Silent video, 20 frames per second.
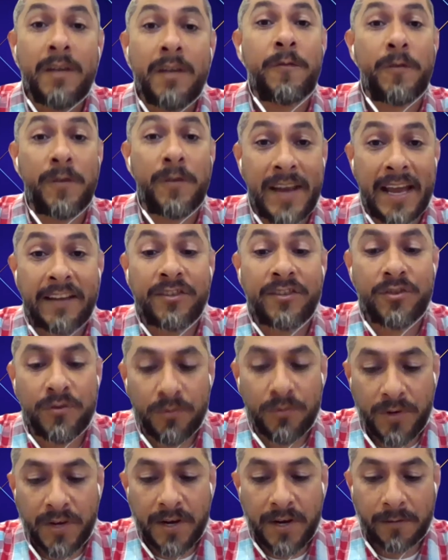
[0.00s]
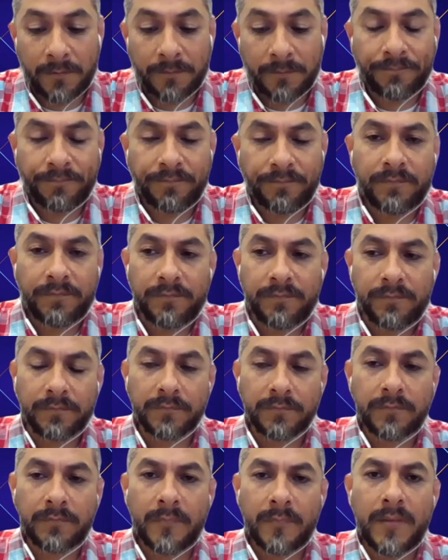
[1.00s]
for next school year.
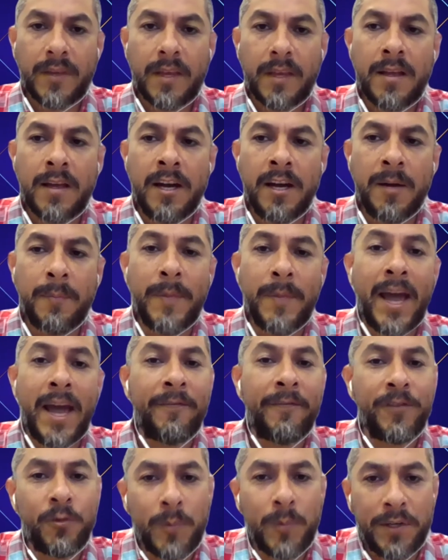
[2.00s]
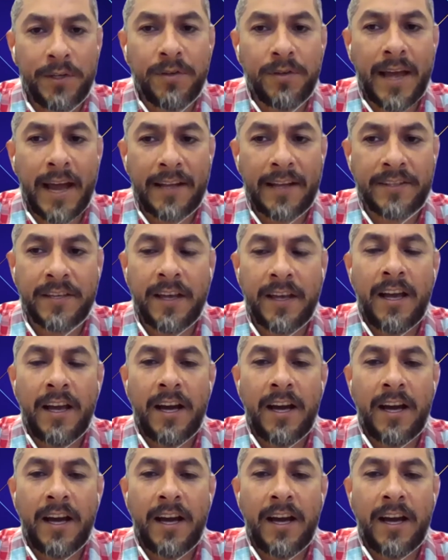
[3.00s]
After we do that,